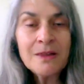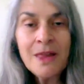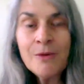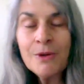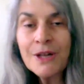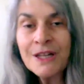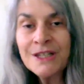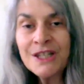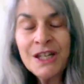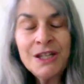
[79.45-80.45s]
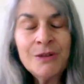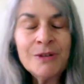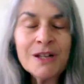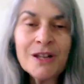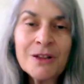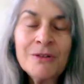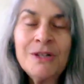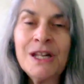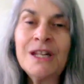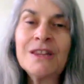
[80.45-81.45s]
they will continue
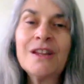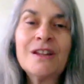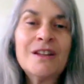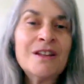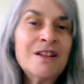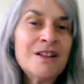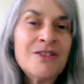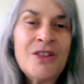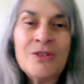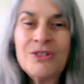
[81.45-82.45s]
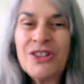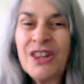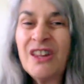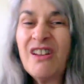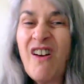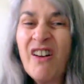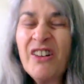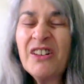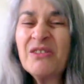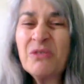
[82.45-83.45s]
including those that
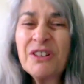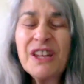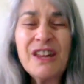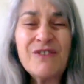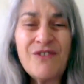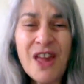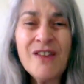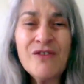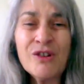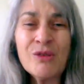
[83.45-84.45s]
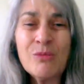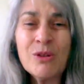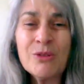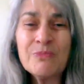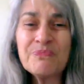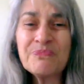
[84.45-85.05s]
aren't really favorable